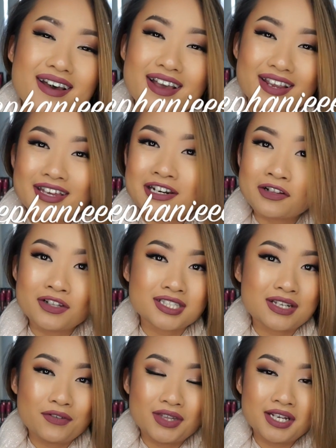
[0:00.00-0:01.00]
Again, I'll list
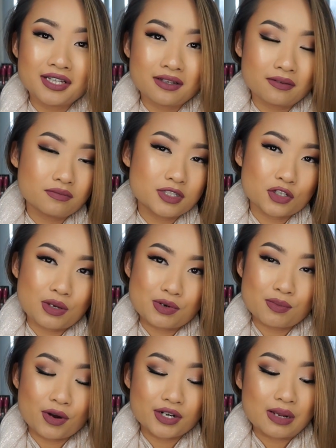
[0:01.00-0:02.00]
everything in the
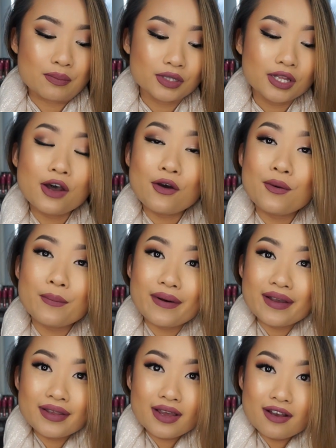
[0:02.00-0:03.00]
description bar down below,
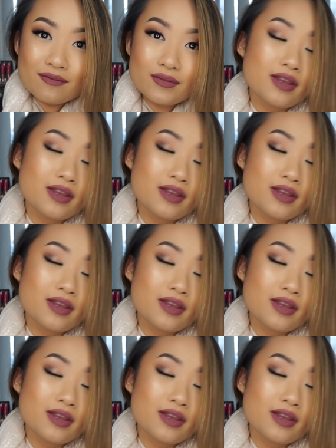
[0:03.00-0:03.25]
but yeah.